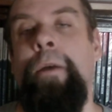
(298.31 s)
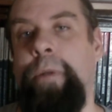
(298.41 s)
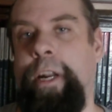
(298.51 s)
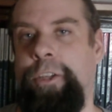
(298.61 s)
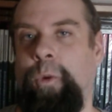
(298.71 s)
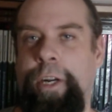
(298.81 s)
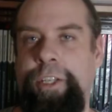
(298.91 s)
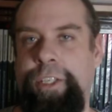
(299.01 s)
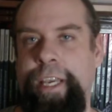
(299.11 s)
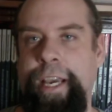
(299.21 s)
But I just want to
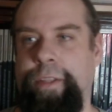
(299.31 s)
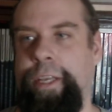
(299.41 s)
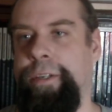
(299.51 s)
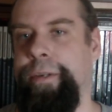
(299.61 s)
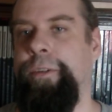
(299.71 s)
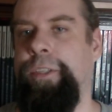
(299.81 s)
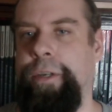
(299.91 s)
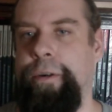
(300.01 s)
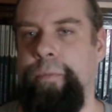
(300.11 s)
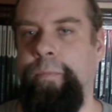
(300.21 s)
see how they do.
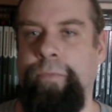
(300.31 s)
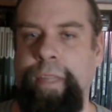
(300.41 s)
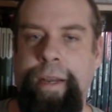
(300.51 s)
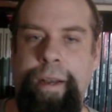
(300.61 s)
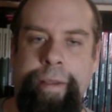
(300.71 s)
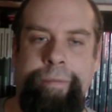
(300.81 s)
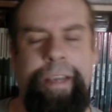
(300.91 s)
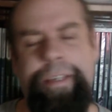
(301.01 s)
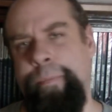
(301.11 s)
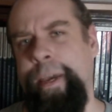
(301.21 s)
So In
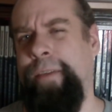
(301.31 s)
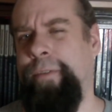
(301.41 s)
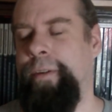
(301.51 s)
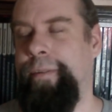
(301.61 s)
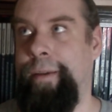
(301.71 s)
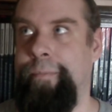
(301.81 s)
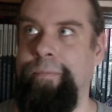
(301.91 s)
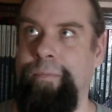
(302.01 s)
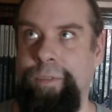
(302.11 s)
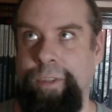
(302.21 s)
fact, I'm
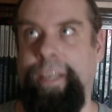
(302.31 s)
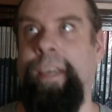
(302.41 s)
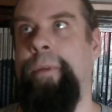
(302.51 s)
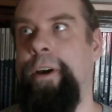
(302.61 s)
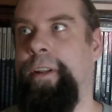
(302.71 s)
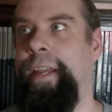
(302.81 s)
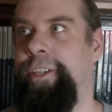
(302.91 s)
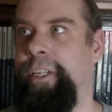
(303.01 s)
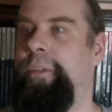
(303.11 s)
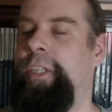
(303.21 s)
thinking about it
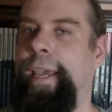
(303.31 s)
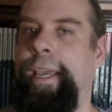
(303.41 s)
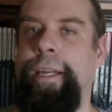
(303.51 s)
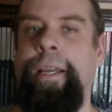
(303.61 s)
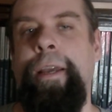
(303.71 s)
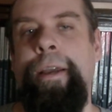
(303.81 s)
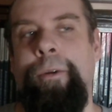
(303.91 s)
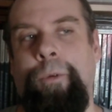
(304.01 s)
as I'm saying it. What I'll